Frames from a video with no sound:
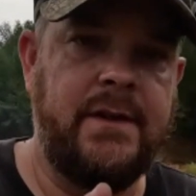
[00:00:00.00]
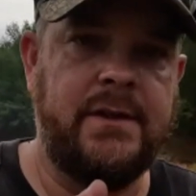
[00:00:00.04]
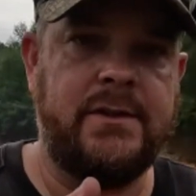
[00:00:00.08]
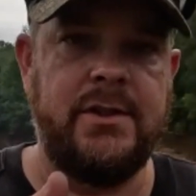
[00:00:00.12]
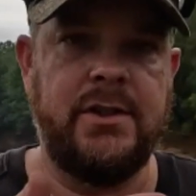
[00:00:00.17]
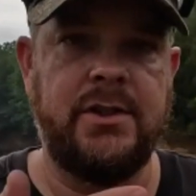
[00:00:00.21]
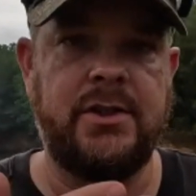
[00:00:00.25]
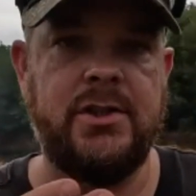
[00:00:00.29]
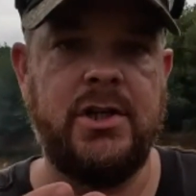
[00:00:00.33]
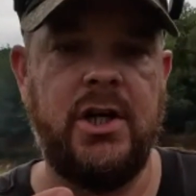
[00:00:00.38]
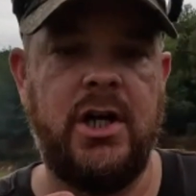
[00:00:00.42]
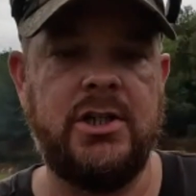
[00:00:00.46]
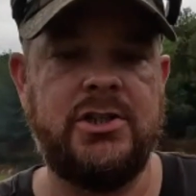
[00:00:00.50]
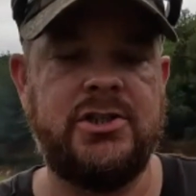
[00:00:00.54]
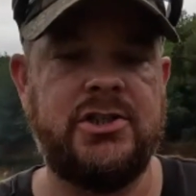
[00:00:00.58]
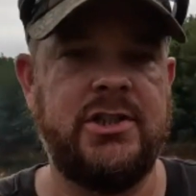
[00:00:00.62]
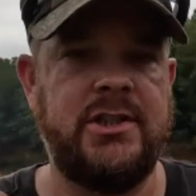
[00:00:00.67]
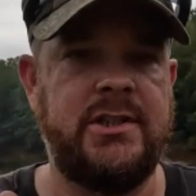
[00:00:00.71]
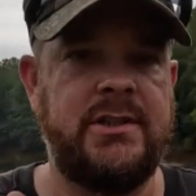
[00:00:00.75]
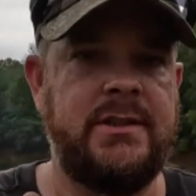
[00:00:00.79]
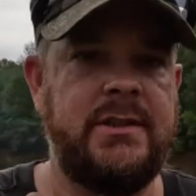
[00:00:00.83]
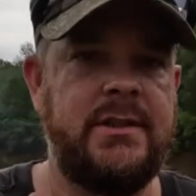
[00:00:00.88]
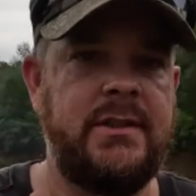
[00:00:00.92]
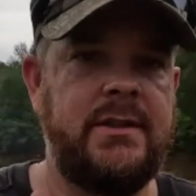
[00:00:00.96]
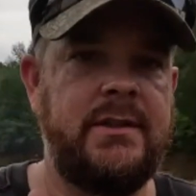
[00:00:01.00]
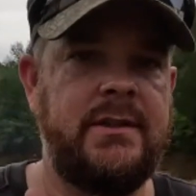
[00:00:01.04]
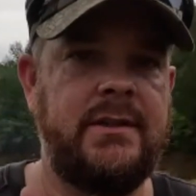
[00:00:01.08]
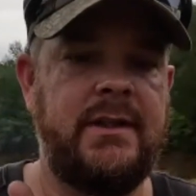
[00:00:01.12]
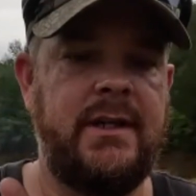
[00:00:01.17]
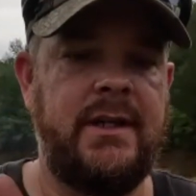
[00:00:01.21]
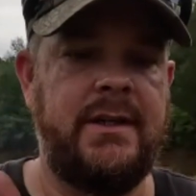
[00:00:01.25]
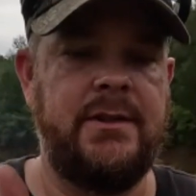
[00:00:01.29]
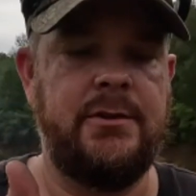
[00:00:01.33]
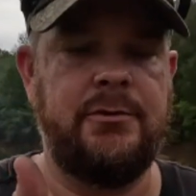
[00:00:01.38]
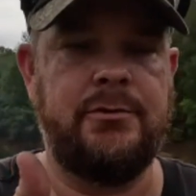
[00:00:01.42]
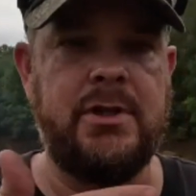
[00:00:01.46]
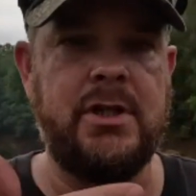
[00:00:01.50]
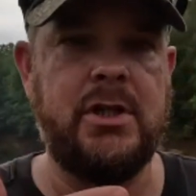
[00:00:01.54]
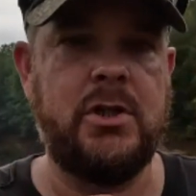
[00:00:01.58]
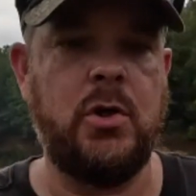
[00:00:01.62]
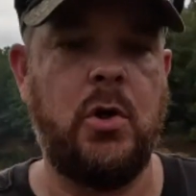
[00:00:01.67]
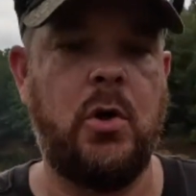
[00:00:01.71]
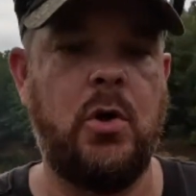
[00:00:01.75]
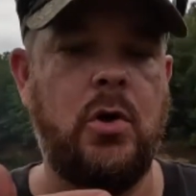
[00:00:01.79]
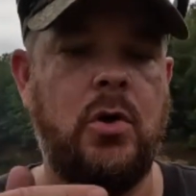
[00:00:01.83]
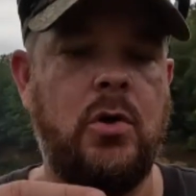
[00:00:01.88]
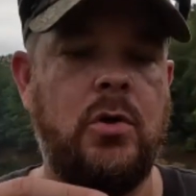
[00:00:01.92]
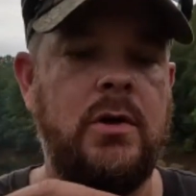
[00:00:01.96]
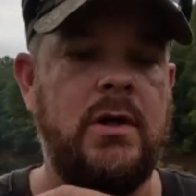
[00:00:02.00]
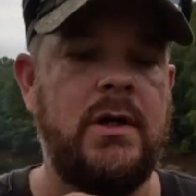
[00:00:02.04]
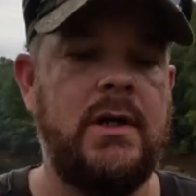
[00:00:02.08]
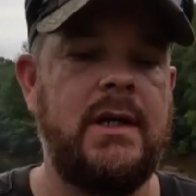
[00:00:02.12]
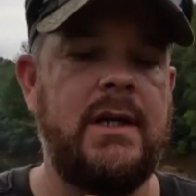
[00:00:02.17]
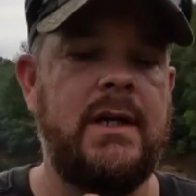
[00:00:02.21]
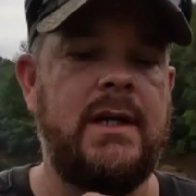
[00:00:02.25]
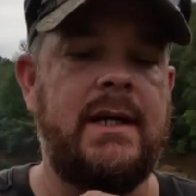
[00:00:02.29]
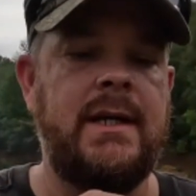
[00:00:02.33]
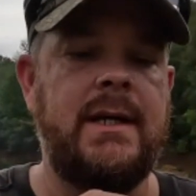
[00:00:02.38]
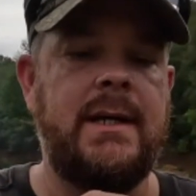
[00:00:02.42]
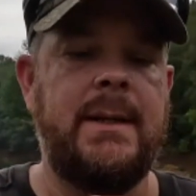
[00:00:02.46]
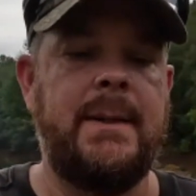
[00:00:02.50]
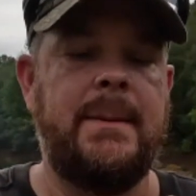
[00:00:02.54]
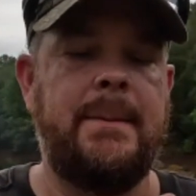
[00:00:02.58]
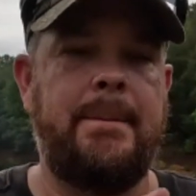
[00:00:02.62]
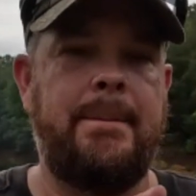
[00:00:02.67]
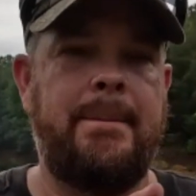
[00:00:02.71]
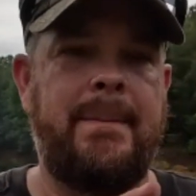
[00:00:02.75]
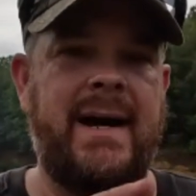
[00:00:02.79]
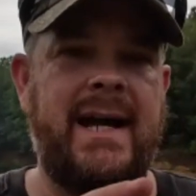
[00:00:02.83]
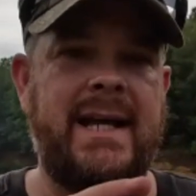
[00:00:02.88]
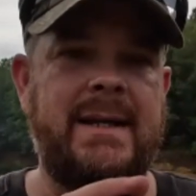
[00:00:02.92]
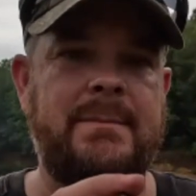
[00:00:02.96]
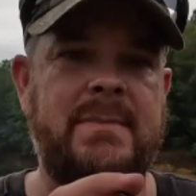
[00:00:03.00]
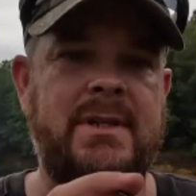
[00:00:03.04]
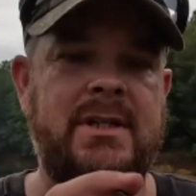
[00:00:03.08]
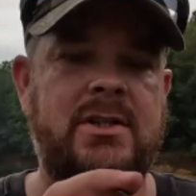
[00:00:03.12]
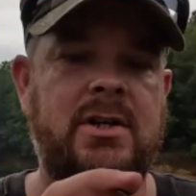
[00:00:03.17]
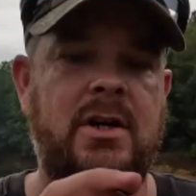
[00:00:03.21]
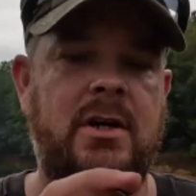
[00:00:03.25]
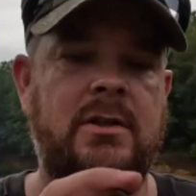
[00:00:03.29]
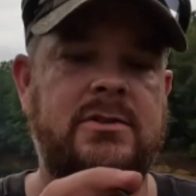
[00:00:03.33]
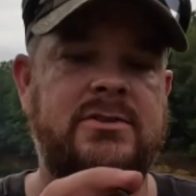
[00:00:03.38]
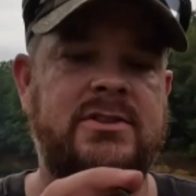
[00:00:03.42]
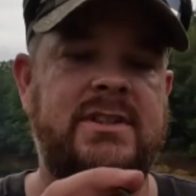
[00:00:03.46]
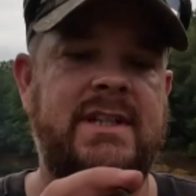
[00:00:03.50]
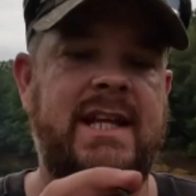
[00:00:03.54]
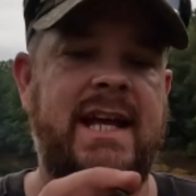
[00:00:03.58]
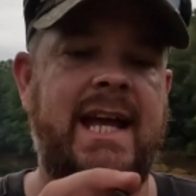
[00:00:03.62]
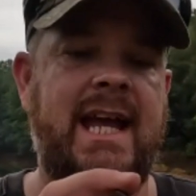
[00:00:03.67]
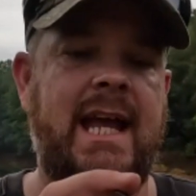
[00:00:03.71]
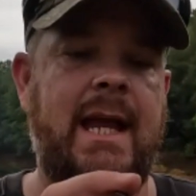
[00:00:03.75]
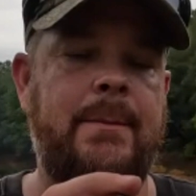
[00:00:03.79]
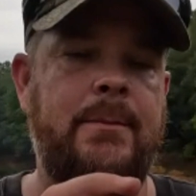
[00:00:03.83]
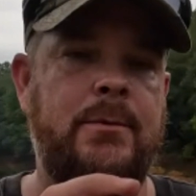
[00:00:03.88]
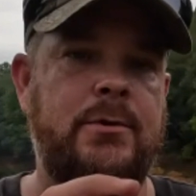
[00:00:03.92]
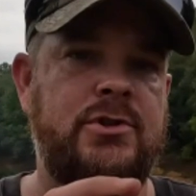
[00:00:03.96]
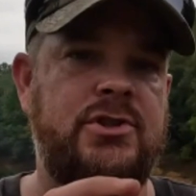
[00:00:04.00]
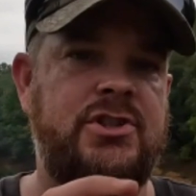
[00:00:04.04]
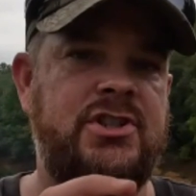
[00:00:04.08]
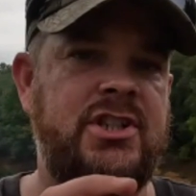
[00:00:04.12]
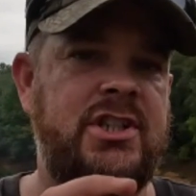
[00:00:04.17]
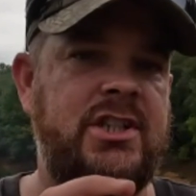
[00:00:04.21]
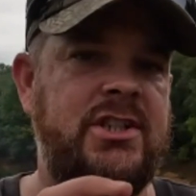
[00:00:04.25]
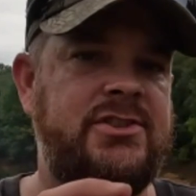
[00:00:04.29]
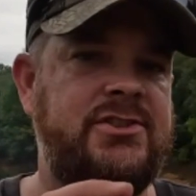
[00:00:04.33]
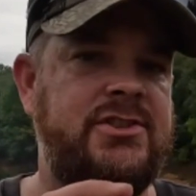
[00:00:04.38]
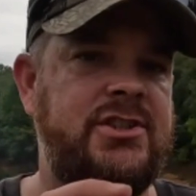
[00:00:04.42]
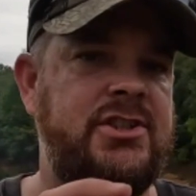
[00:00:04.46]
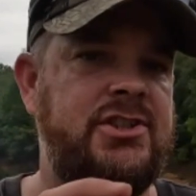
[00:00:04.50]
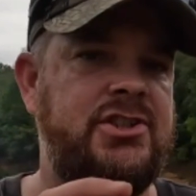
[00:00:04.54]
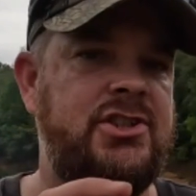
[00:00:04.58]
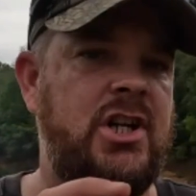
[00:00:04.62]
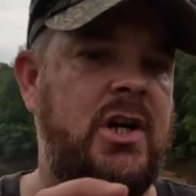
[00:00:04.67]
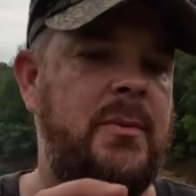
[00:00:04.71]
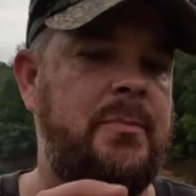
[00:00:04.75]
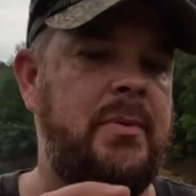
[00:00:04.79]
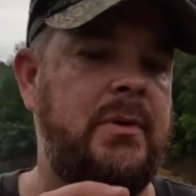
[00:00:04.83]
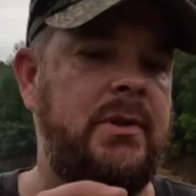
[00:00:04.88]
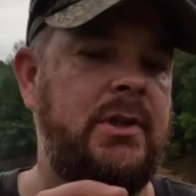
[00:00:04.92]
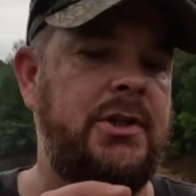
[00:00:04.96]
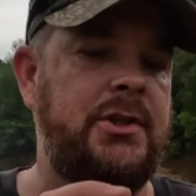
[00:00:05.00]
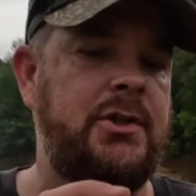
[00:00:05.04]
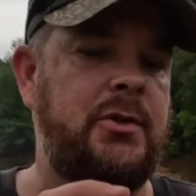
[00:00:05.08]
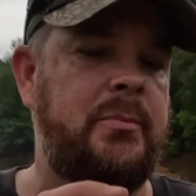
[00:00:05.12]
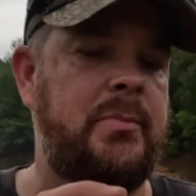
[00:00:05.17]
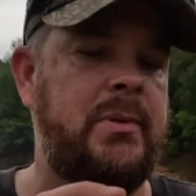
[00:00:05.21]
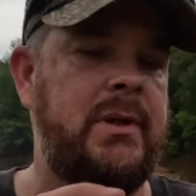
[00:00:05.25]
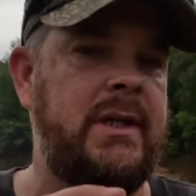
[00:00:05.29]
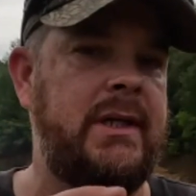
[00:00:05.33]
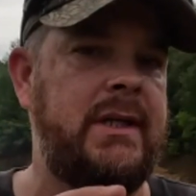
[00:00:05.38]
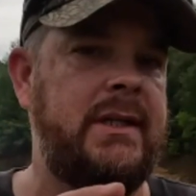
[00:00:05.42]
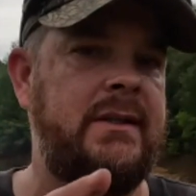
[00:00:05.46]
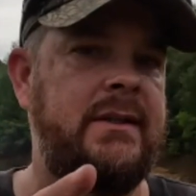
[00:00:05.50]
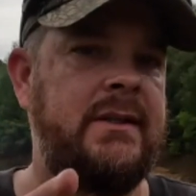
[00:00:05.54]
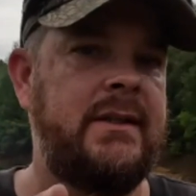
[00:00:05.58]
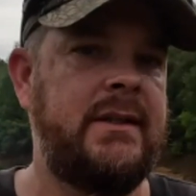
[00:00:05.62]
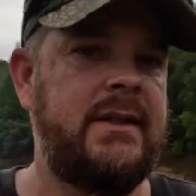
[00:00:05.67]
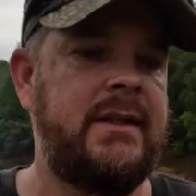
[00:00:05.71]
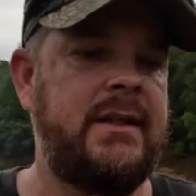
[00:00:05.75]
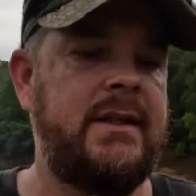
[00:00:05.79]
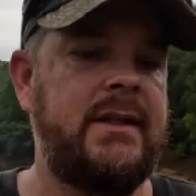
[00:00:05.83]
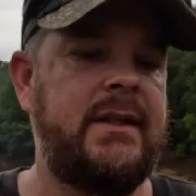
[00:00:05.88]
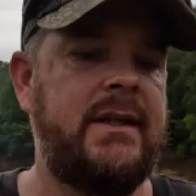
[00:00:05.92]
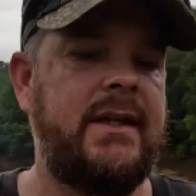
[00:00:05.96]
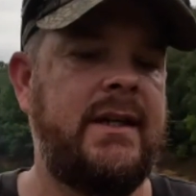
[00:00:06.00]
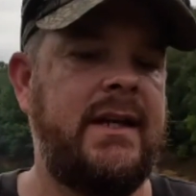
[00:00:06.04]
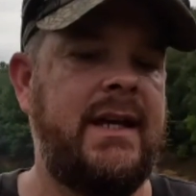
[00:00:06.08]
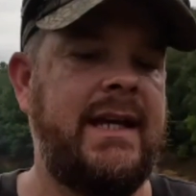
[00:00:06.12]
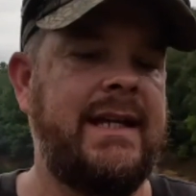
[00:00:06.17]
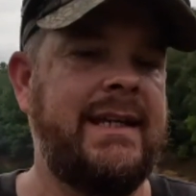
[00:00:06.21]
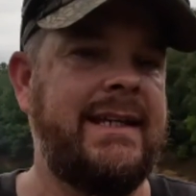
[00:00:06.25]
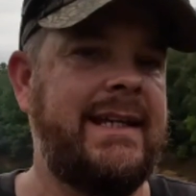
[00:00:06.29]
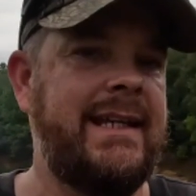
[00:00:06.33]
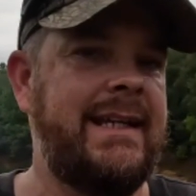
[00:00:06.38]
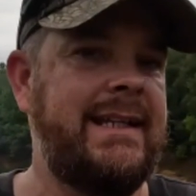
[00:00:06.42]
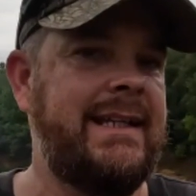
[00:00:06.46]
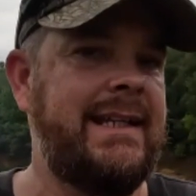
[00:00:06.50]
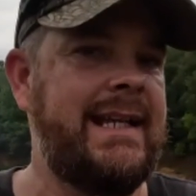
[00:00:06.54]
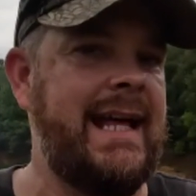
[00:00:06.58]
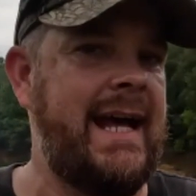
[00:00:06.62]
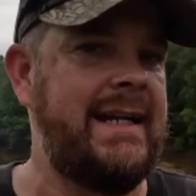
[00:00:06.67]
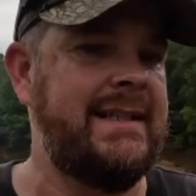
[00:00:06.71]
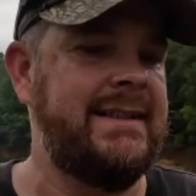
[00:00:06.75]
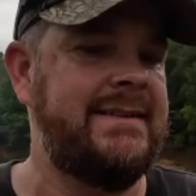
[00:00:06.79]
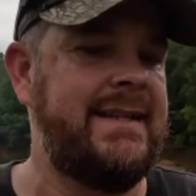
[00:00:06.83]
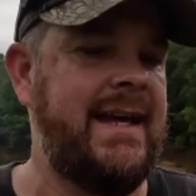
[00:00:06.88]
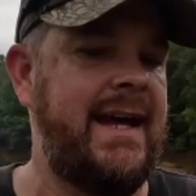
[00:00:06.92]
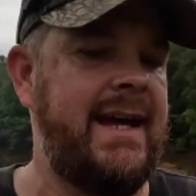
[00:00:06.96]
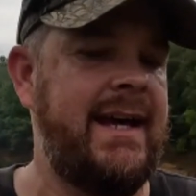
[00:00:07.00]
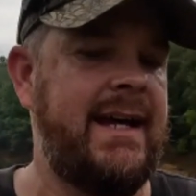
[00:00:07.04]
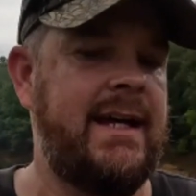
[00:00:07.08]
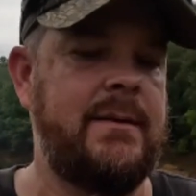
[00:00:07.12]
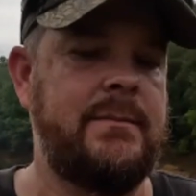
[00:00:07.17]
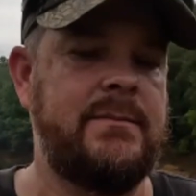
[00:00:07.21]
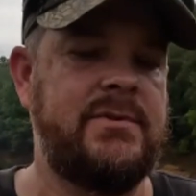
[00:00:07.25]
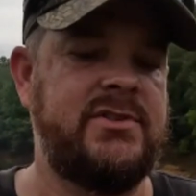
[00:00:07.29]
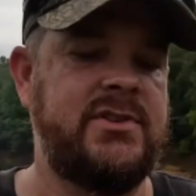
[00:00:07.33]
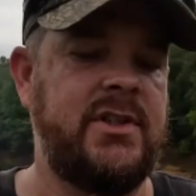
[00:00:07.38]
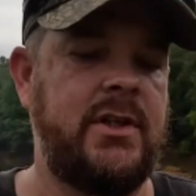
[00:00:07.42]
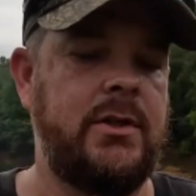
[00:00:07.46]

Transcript: the concussion and the recoil might be causing the hammer just to jump a little bit and get it out of time.